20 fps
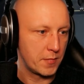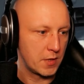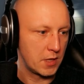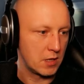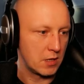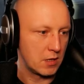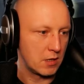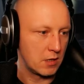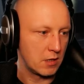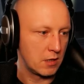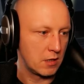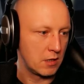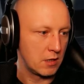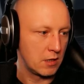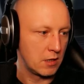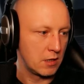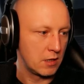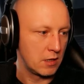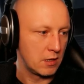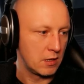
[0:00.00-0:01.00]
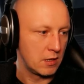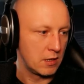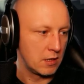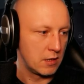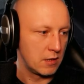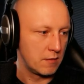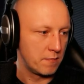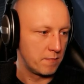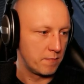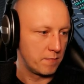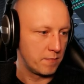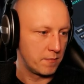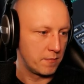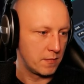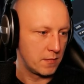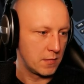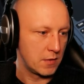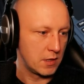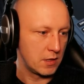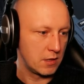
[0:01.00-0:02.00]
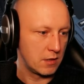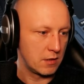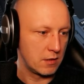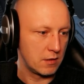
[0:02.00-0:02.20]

[no speech]